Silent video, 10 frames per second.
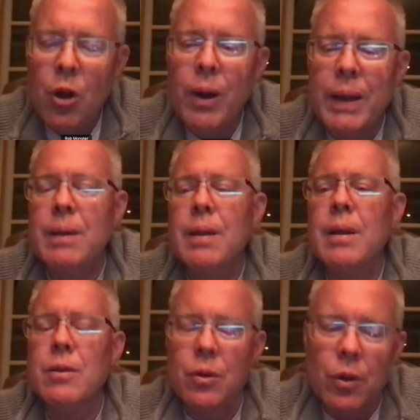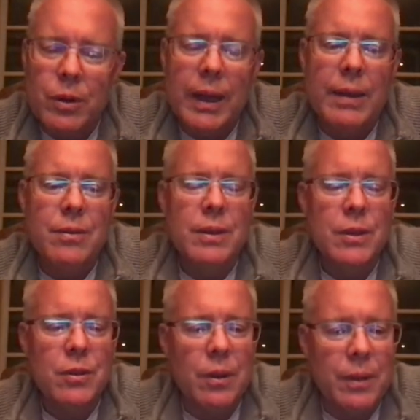all right. So look,
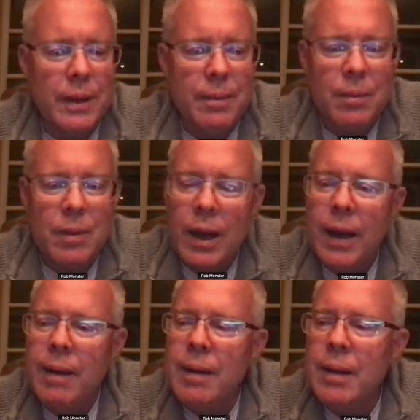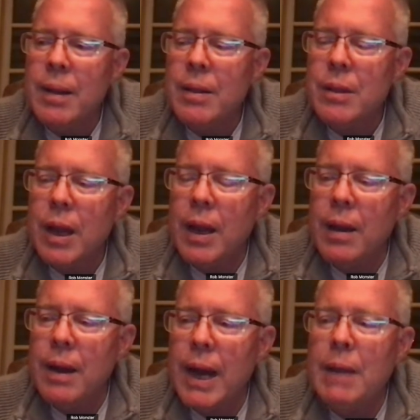guys, here's the thing.
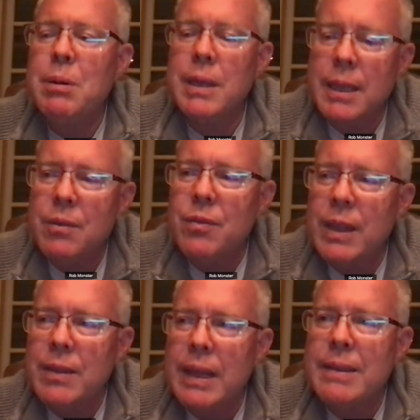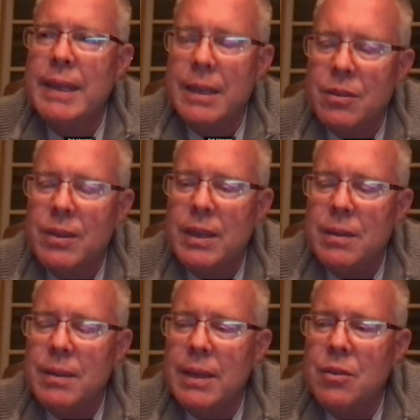I believe that data
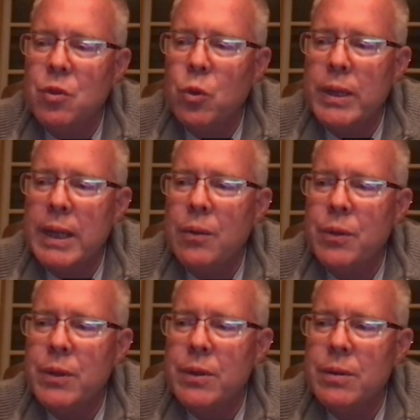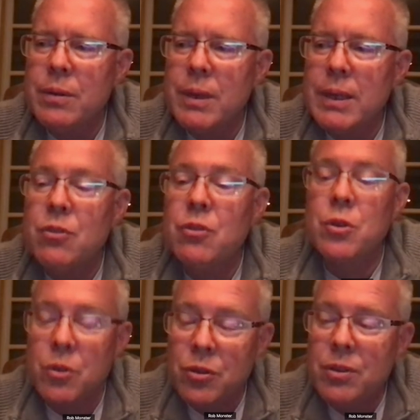set that's floating out there is
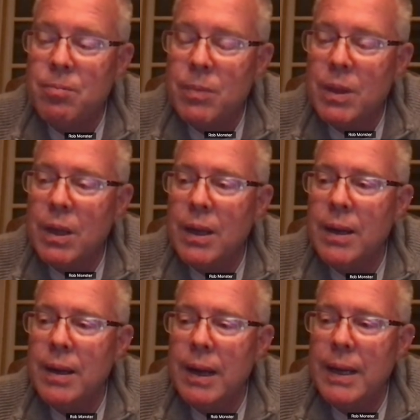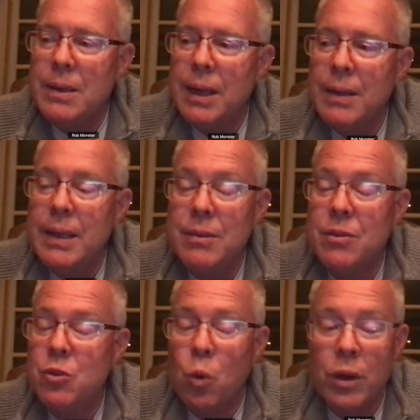cursed.
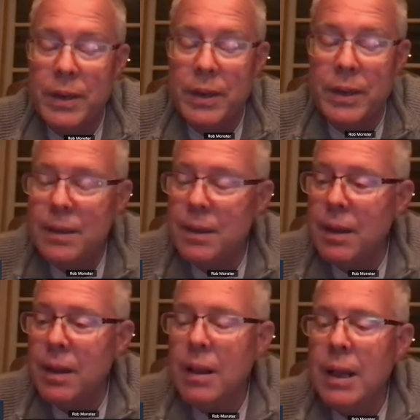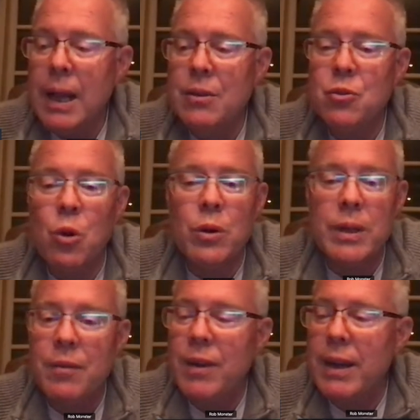It's stolen data. I
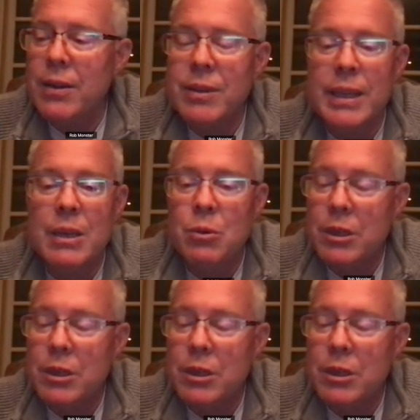strongly advise getting